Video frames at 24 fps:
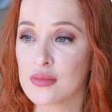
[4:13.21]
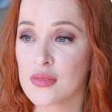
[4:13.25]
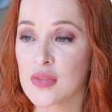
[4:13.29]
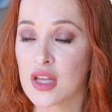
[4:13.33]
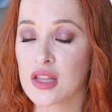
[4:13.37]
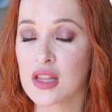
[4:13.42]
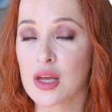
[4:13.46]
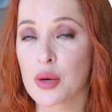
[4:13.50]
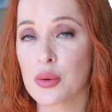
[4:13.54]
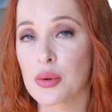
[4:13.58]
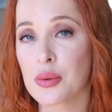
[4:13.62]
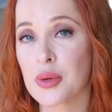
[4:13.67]

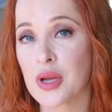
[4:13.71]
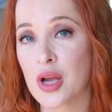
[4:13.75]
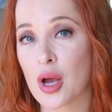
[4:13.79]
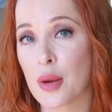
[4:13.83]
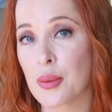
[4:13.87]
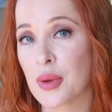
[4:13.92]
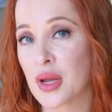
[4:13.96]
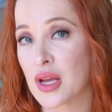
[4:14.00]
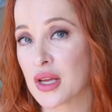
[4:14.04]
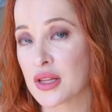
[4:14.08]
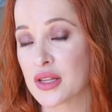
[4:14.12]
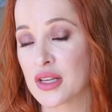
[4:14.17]
that will be
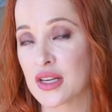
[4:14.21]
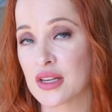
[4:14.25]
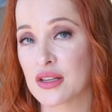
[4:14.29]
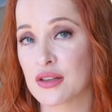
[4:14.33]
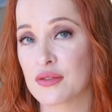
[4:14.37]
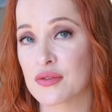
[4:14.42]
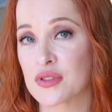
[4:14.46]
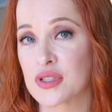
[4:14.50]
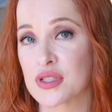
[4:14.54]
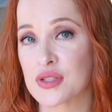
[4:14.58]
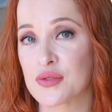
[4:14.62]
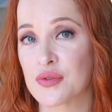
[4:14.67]
coming at the end
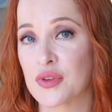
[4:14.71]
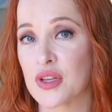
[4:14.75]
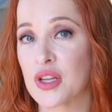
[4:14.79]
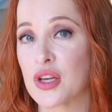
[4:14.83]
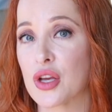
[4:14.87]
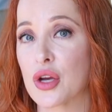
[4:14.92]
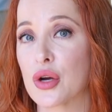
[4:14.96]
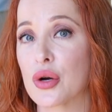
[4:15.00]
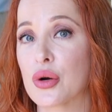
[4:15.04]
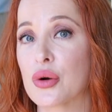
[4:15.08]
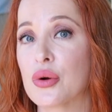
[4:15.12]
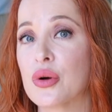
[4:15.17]
of this
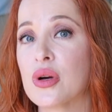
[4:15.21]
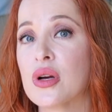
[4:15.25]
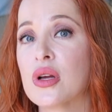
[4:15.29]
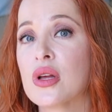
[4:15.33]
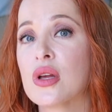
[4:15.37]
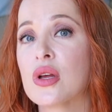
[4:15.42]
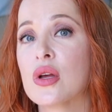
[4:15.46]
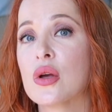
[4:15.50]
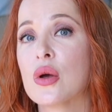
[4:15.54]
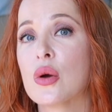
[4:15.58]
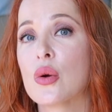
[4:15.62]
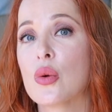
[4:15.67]
video
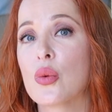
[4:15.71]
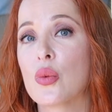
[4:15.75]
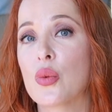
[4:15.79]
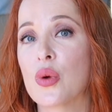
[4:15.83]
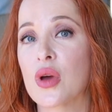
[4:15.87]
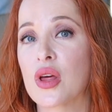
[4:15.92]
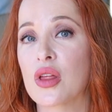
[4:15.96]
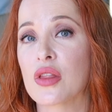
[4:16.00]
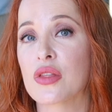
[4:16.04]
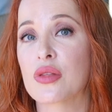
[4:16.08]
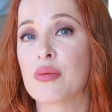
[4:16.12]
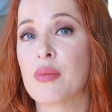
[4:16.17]

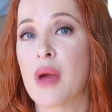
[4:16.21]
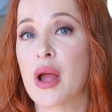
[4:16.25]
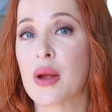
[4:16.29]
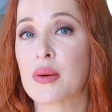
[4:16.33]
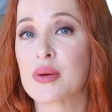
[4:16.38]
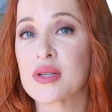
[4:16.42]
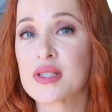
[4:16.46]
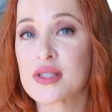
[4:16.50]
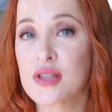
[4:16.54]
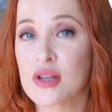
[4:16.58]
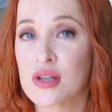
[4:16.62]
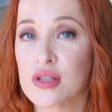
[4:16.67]
with my
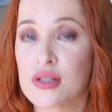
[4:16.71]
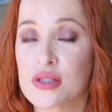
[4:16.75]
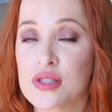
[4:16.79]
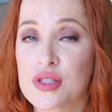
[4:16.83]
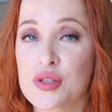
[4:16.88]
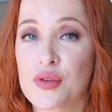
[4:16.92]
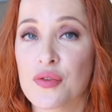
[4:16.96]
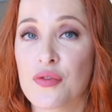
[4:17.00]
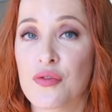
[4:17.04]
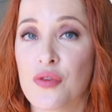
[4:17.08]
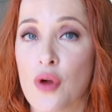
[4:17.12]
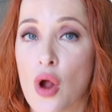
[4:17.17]
results
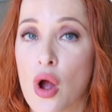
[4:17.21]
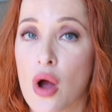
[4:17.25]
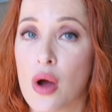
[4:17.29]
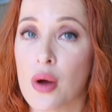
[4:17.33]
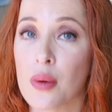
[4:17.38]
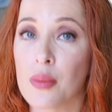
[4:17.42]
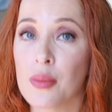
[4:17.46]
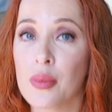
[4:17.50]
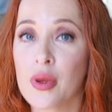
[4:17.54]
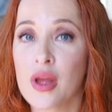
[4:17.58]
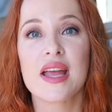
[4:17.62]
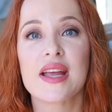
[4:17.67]

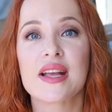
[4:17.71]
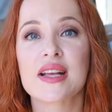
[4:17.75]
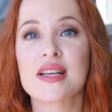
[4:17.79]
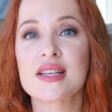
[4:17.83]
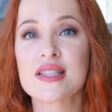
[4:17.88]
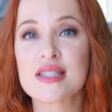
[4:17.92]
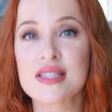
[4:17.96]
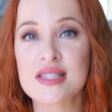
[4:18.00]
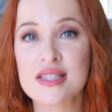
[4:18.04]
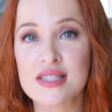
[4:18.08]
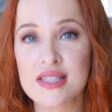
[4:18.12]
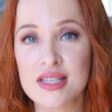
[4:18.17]
from a
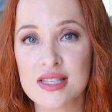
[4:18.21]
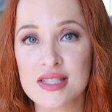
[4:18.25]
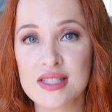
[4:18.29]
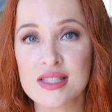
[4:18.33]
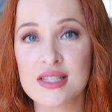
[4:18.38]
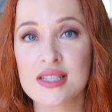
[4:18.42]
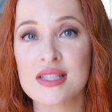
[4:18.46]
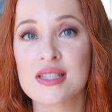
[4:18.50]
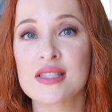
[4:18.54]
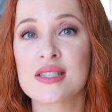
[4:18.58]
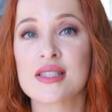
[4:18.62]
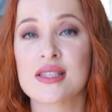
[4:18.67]

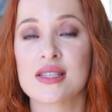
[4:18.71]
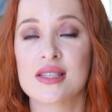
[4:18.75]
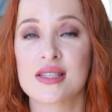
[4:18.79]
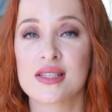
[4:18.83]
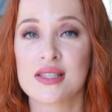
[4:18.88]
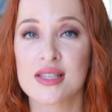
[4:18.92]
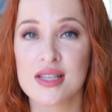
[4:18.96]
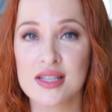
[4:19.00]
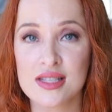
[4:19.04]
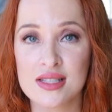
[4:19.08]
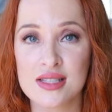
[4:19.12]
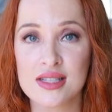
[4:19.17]
consistent
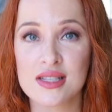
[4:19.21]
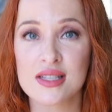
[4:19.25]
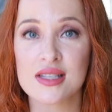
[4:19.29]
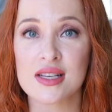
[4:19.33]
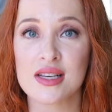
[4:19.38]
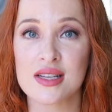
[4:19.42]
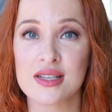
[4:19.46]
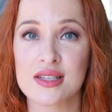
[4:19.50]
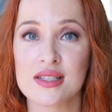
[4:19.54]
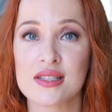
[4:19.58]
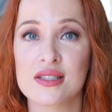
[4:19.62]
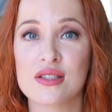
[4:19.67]
60
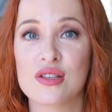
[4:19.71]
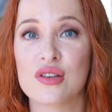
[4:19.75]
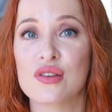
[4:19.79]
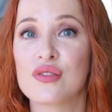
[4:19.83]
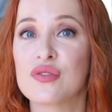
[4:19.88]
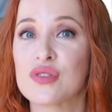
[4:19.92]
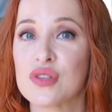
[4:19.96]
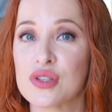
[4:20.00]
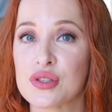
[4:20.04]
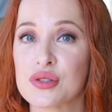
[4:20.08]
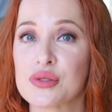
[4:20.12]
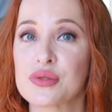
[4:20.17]
days of
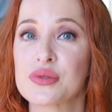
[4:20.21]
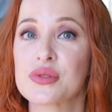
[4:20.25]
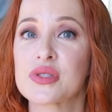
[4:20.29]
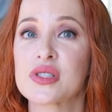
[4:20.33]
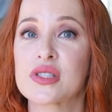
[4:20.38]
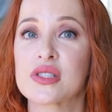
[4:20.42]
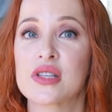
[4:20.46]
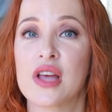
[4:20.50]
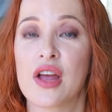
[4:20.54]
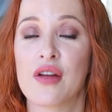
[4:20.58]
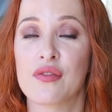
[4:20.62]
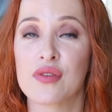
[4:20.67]

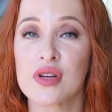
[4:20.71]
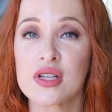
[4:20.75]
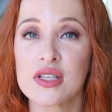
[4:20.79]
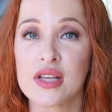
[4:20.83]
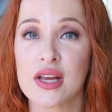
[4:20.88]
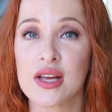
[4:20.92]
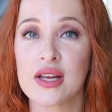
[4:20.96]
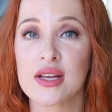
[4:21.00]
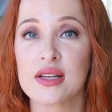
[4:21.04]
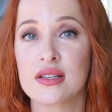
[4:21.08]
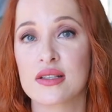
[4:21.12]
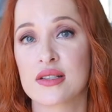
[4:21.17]
use every
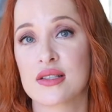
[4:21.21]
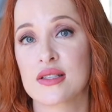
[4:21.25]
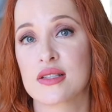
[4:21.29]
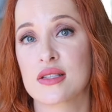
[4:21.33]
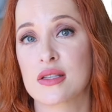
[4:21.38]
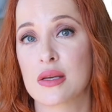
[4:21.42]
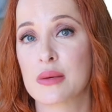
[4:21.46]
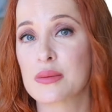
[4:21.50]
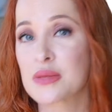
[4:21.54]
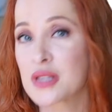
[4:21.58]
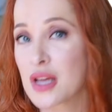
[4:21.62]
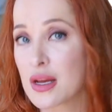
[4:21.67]
day,
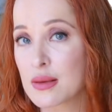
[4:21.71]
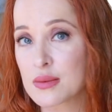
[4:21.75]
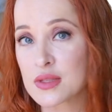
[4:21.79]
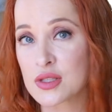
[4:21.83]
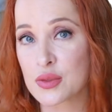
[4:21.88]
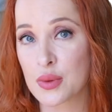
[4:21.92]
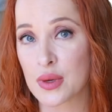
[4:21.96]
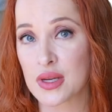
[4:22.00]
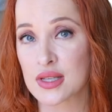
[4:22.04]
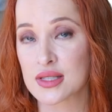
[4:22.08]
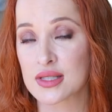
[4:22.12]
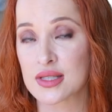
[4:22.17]
sometimes
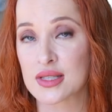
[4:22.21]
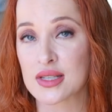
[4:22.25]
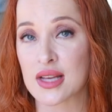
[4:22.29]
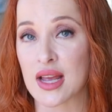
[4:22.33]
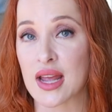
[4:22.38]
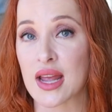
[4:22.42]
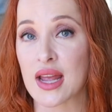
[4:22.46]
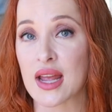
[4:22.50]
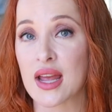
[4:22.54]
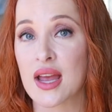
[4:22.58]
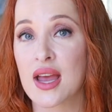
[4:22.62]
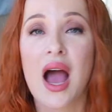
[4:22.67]
twice a
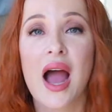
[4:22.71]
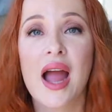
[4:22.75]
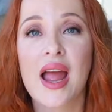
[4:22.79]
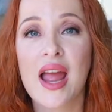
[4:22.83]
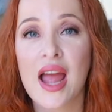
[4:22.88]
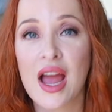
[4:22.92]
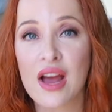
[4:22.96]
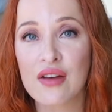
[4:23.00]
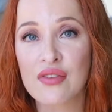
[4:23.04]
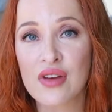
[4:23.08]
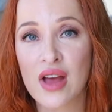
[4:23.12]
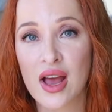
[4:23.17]
day. I
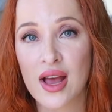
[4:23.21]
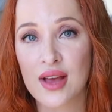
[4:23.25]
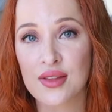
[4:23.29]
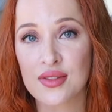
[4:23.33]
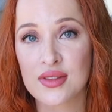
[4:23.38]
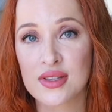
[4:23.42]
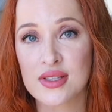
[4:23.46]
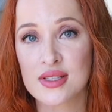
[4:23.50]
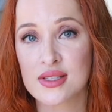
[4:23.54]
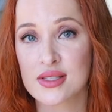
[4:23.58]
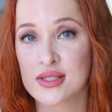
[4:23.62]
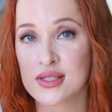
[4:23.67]
have had
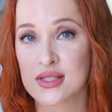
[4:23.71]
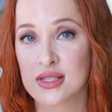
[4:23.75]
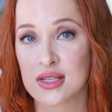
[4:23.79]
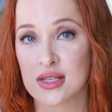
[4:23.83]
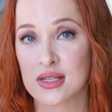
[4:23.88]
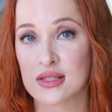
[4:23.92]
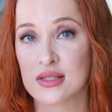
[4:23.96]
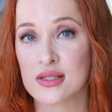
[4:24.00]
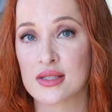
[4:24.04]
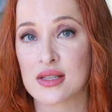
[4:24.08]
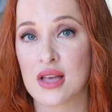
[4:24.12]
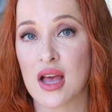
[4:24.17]
this
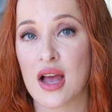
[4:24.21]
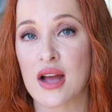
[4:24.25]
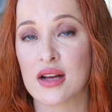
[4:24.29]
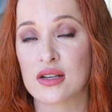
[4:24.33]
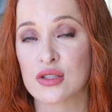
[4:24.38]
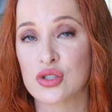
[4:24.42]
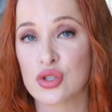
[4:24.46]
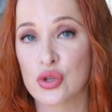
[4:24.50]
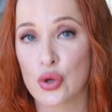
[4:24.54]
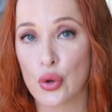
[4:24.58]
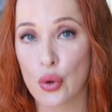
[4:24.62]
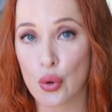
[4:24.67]
since
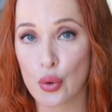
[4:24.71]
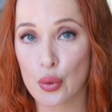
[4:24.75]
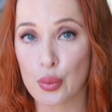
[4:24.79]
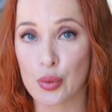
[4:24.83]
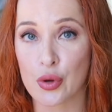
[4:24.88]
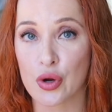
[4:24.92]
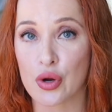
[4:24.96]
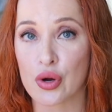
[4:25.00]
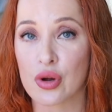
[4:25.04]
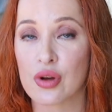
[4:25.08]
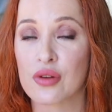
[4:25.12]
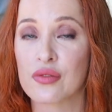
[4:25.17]

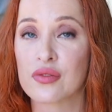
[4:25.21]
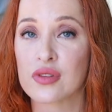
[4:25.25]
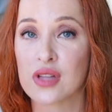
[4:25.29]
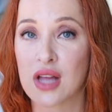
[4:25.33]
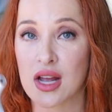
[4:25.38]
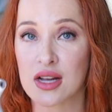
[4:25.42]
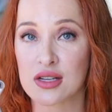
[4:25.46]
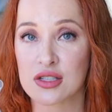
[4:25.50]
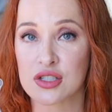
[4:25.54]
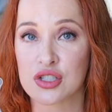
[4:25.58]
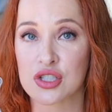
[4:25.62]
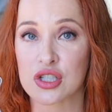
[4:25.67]
October of
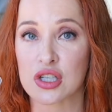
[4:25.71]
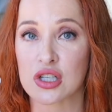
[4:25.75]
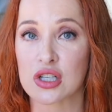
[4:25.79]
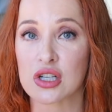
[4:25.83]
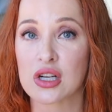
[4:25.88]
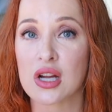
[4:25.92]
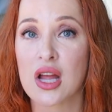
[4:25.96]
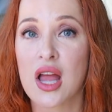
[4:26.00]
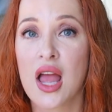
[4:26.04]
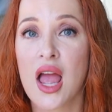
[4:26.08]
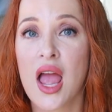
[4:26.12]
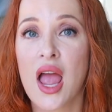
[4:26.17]
last year,
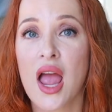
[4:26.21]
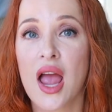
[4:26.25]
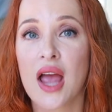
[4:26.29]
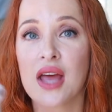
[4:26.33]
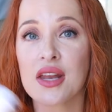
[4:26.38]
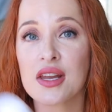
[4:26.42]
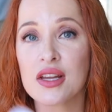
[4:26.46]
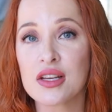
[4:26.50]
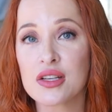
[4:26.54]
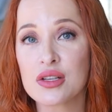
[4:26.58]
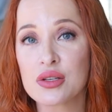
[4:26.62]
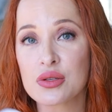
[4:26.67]
and
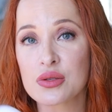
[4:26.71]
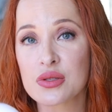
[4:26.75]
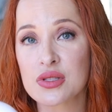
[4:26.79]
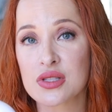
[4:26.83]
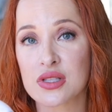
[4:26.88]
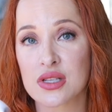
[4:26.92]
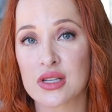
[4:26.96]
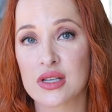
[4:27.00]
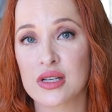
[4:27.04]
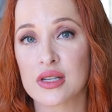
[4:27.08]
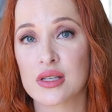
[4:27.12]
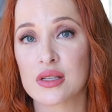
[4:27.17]
I used
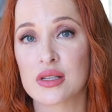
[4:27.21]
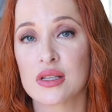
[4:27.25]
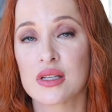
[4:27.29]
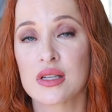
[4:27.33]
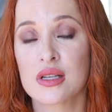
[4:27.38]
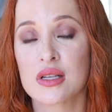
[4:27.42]
it